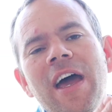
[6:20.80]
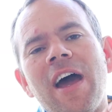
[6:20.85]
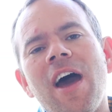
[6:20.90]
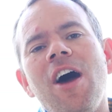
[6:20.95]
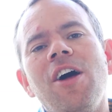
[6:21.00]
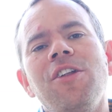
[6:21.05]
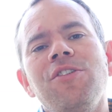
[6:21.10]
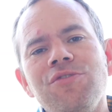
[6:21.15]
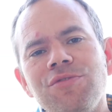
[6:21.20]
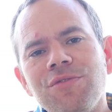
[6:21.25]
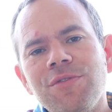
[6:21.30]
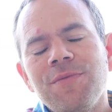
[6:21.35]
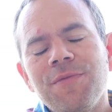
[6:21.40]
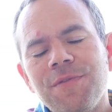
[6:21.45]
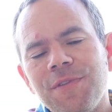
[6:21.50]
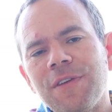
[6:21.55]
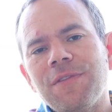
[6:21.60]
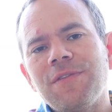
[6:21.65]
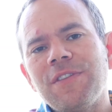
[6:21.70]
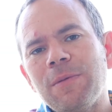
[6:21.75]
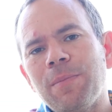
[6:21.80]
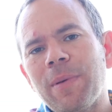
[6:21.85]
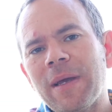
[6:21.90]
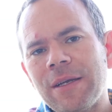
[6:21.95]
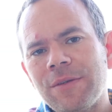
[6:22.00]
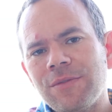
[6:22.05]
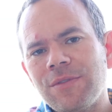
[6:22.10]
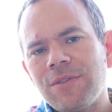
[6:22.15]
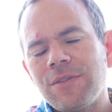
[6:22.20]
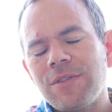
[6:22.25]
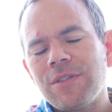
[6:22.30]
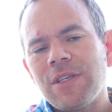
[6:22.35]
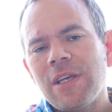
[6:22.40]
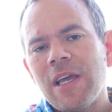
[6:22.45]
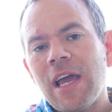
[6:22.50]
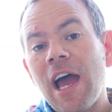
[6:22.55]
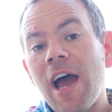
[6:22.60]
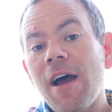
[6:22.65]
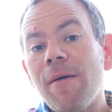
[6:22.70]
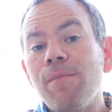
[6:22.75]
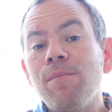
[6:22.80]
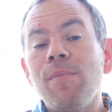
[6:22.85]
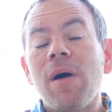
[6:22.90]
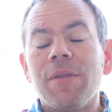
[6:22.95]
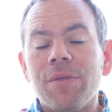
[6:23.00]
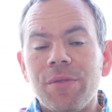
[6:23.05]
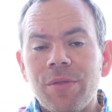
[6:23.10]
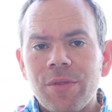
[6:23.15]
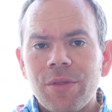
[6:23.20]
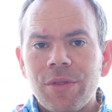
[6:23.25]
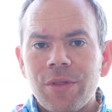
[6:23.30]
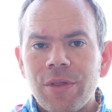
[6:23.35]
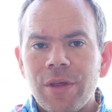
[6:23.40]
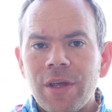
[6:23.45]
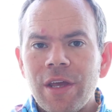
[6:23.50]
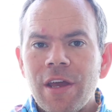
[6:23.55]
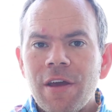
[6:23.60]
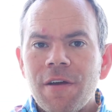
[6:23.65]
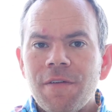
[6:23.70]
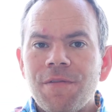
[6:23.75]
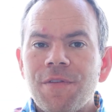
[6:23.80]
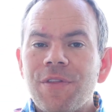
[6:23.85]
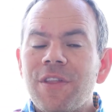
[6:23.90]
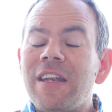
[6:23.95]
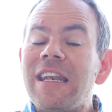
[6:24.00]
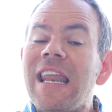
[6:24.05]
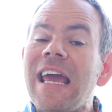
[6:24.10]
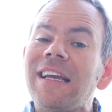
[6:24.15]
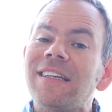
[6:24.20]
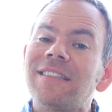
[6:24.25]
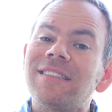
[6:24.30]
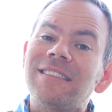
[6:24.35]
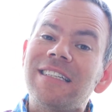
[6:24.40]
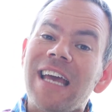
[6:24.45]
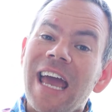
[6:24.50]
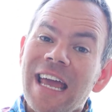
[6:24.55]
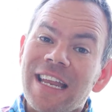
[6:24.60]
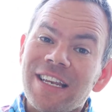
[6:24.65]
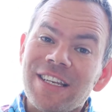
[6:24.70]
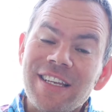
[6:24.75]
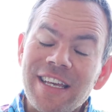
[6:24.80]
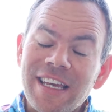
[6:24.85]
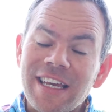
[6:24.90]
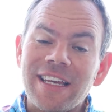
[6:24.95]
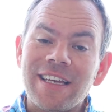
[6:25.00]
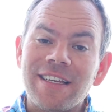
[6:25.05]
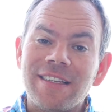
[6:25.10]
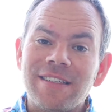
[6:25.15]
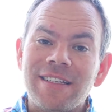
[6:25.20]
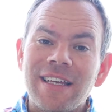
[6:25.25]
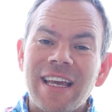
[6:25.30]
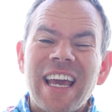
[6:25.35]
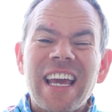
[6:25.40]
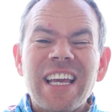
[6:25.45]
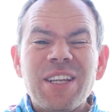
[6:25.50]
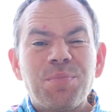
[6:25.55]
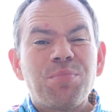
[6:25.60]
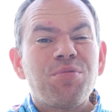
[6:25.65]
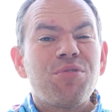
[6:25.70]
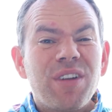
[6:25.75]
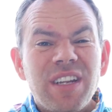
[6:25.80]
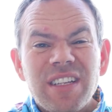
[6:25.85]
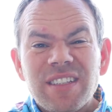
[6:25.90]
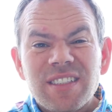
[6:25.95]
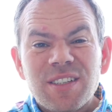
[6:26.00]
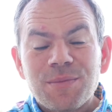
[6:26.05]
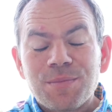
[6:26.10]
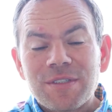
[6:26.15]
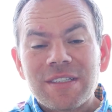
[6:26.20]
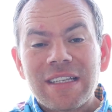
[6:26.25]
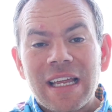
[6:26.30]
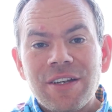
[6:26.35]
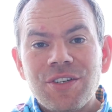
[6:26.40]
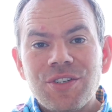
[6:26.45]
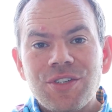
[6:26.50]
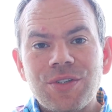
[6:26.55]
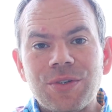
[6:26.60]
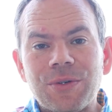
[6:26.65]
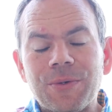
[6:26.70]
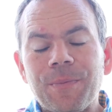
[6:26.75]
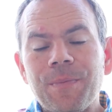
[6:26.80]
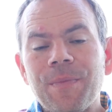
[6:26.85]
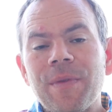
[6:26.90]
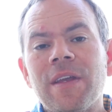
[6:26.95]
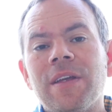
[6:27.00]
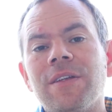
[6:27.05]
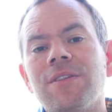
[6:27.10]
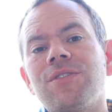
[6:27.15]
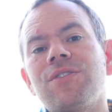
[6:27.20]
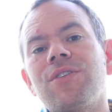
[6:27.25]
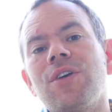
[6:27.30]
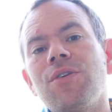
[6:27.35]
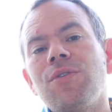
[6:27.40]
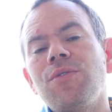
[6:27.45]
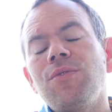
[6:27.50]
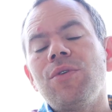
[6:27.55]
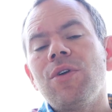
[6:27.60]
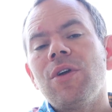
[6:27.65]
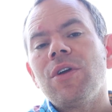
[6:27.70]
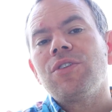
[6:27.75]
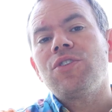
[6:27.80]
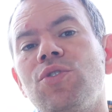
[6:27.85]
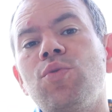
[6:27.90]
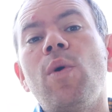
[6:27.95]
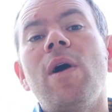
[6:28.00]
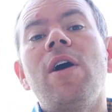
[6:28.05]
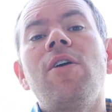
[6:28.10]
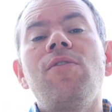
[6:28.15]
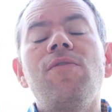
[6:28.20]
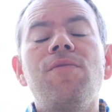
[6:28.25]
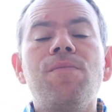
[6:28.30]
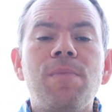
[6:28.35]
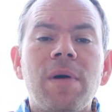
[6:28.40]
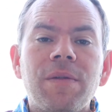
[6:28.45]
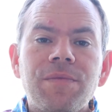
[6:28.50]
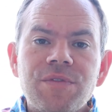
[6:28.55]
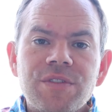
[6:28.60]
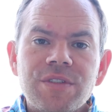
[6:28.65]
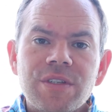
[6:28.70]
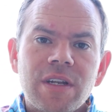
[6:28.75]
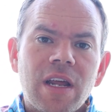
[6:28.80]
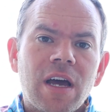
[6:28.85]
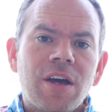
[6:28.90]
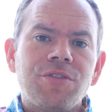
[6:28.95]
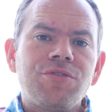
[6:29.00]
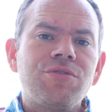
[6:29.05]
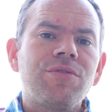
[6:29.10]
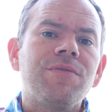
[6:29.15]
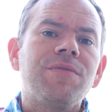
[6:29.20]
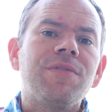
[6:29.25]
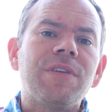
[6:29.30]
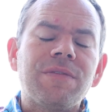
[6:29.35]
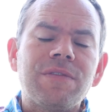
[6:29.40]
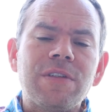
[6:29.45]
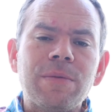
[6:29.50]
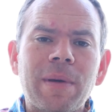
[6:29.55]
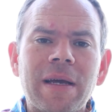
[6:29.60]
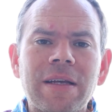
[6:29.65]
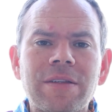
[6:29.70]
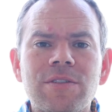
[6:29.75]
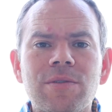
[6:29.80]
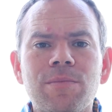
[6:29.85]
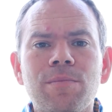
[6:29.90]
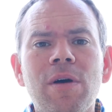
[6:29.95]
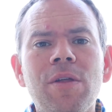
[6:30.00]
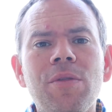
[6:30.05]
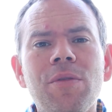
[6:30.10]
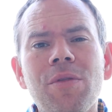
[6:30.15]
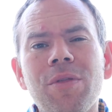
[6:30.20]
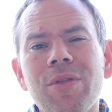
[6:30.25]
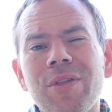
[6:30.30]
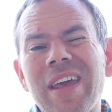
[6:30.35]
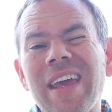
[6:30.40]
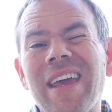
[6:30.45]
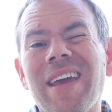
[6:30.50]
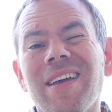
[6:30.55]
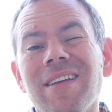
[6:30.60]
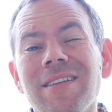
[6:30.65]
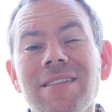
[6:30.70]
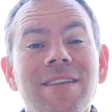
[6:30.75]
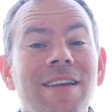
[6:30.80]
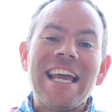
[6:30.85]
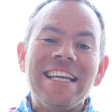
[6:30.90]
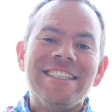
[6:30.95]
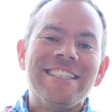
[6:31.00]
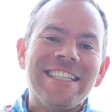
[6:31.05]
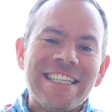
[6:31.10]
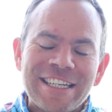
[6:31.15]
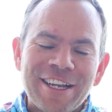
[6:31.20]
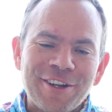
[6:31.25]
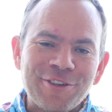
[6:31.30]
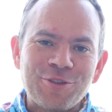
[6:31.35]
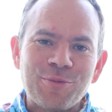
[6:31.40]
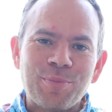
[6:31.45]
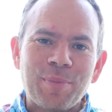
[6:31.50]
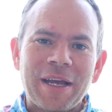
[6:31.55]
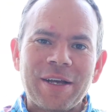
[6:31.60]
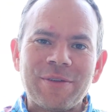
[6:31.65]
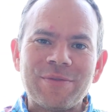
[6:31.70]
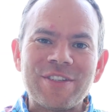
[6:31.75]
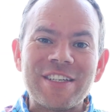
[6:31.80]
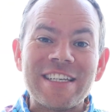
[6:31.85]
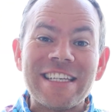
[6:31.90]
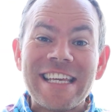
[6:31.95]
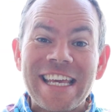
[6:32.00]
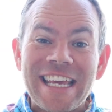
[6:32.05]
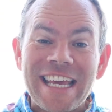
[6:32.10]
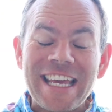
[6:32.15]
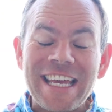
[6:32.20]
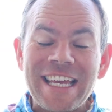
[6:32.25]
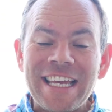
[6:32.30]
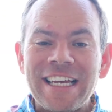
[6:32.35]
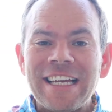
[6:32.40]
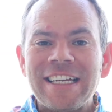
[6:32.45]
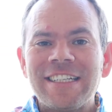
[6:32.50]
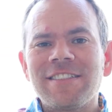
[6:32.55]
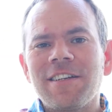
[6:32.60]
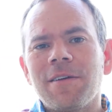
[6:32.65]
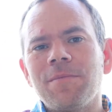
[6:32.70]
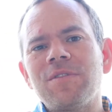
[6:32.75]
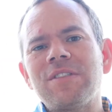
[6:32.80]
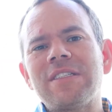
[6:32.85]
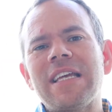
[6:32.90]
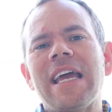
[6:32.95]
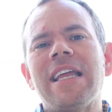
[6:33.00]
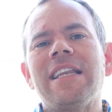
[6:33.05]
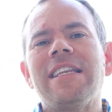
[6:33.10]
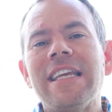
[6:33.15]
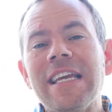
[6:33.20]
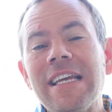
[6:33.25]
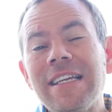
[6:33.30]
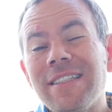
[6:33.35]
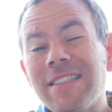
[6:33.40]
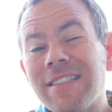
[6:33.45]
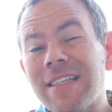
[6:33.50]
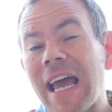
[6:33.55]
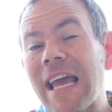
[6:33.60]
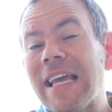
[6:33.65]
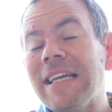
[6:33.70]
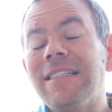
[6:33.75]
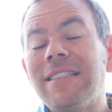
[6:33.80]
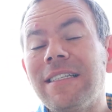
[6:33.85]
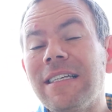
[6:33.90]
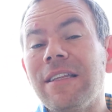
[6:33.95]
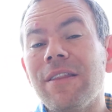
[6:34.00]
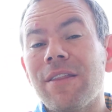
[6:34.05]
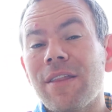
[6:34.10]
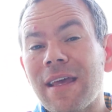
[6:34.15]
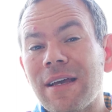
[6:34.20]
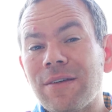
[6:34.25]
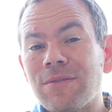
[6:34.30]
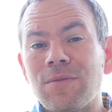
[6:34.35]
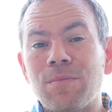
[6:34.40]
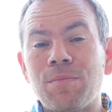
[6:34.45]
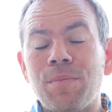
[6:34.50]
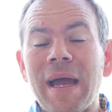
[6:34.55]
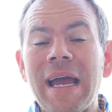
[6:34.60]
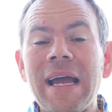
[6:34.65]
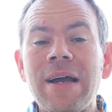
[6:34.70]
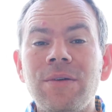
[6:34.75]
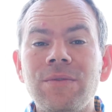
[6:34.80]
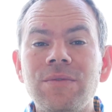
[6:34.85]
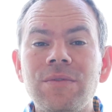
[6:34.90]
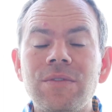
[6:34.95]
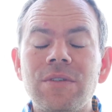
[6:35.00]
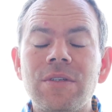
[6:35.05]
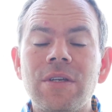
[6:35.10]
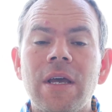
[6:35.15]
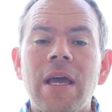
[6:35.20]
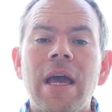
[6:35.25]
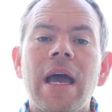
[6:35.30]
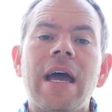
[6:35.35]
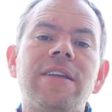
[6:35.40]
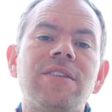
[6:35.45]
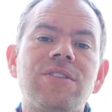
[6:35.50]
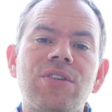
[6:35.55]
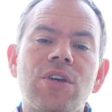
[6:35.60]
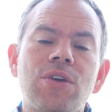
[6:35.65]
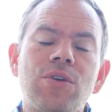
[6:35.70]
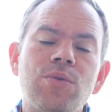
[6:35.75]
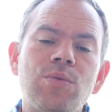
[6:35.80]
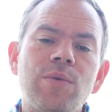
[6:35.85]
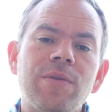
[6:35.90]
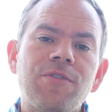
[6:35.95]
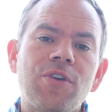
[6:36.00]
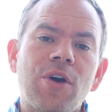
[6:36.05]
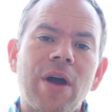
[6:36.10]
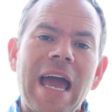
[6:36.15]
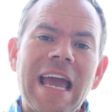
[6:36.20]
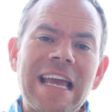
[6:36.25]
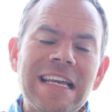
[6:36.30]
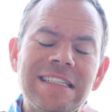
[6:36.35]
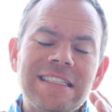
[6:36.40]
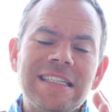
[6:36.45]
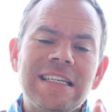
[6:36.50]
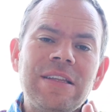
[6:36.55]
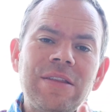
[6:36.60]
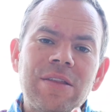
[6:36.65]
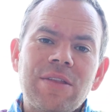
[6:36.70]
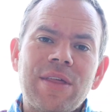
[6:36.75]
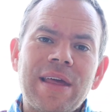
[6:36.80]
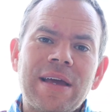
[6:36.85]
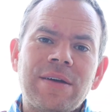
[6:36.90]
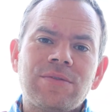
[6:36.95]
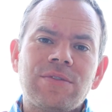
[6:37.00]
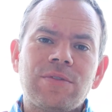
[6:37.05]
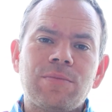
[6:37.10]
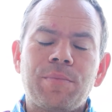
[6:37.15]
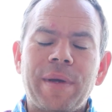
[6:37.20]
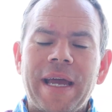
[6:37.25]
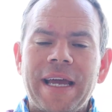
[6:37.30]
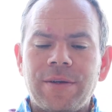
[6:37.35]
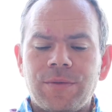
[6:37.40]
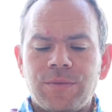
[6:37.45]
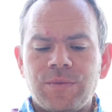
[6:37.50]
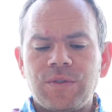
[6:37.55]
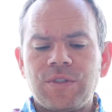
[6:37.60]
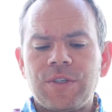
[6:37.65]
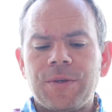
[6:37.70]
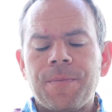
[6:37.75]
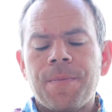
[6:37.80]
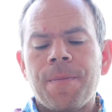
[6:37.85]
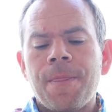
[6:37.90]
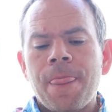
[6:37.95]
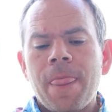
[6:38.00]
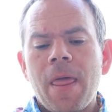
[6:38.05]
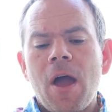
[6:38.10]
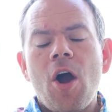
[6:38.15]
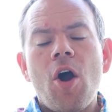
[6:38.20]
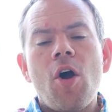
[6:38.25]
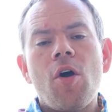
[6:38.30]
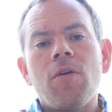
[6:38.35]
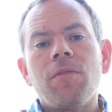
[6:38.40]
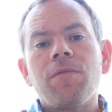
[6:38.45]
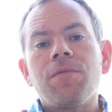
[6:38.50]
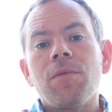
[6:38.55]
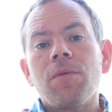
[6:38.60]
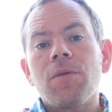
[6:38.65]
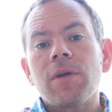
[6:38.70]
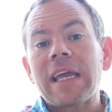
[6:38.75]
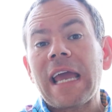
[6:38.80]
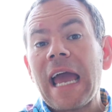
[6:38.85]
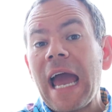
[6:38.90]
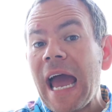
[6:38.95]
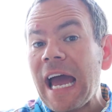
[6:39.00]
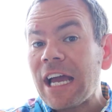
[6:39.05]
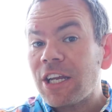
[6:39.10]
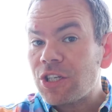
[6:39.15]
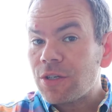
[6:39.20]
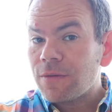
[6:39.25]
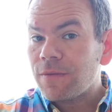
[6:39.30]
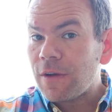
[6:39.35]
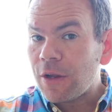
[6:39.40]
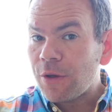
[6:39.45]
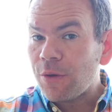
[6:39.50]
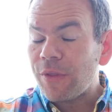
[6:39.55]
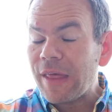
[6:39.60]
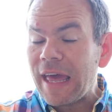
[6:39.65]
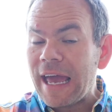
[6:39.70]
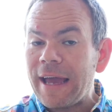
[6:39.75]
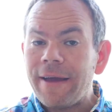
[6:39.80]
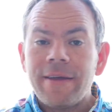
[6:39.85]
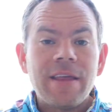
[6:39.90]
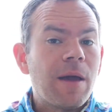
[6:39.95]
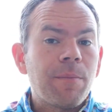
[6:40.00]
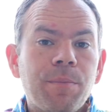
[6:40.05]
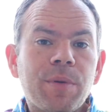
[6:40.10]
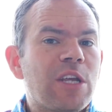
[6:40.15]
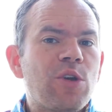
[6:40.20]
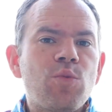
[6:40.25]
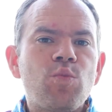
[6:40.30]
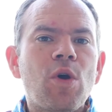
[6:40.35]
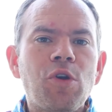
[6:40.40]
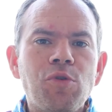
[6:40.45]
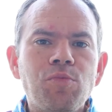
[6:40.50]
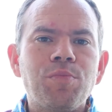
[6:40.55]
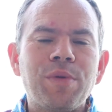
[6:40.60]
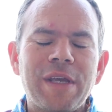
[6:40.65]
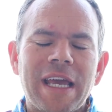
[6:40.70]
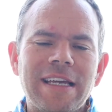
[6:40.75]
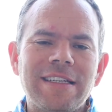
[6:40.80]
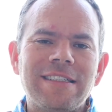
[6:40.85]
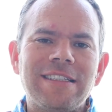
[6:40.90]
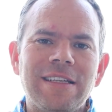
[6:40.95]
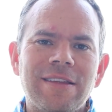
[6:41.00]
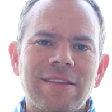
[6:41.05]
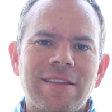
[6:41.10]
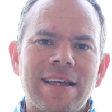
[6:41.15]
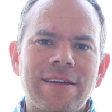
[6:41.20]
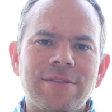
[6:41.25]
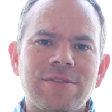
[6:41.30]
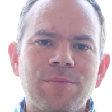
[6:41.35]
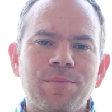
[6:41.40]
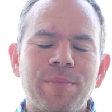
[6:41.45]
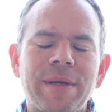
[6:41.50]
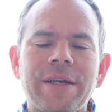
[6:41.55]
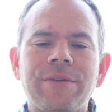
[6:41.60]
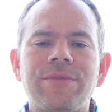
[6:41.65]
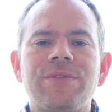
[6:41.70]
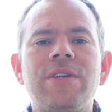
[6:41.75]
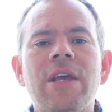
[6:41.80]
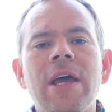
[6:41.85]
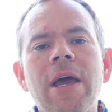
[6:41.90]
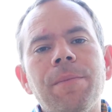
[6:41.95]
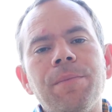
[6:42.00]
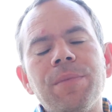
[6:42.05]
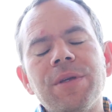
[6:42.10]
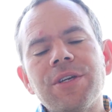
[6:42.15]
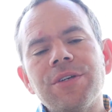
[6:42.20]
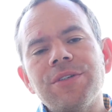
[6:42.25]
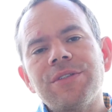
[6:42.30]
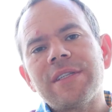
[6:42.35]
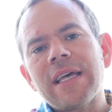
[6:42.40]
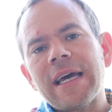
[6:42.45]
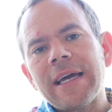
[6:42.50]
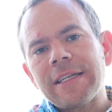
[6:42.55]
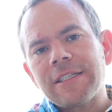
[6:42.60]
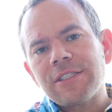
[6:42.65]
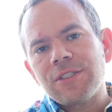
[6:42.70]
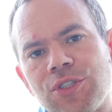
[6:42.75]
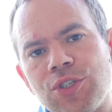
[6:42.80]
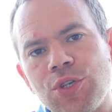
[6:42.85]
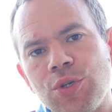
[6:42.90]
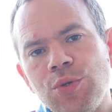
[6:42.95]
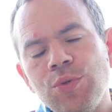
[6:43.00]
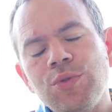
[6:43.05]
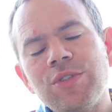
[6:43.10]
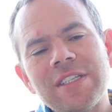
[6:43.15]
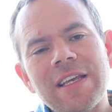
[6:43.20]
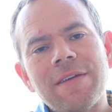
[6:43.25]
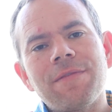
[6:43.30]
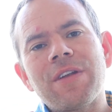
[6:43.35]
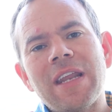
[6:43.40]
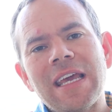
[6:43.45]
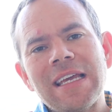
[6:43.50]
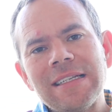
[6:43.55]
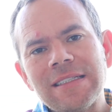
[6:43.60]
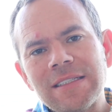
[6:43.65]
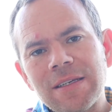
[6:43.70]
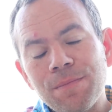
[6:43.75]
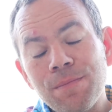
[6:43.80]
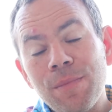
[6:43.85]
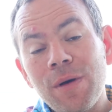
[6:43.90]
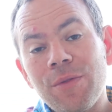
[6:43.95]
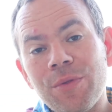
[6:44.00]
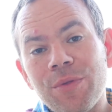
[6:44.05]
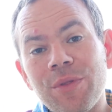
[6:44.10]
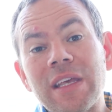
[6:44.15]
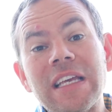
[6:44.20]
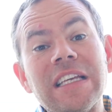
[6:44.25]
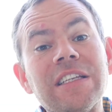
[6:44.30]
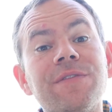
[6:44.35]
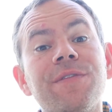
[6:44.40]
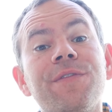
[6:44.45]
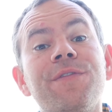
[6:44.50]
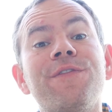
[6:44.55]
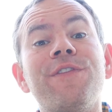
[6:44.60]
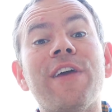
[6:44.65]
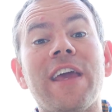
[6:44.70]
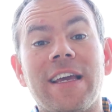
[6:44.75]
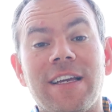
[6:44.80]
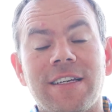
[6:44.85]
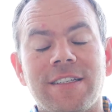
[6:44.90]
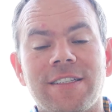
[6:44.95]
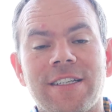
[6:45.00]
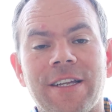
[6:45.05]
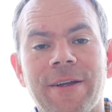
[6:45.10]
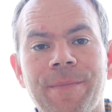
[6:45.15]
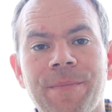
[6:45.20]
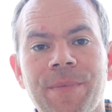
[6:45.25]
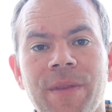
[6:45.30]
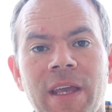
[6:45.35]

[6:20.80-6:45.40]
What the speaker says: that £150 a month for the next 10 years is pretty substantial. So 12 months at £150 a month is £1,800 a year, times 10 years is £18,000. So we've got £18,000 of cash flow there, but it won't be £18,000 because that £278 a month is fixed.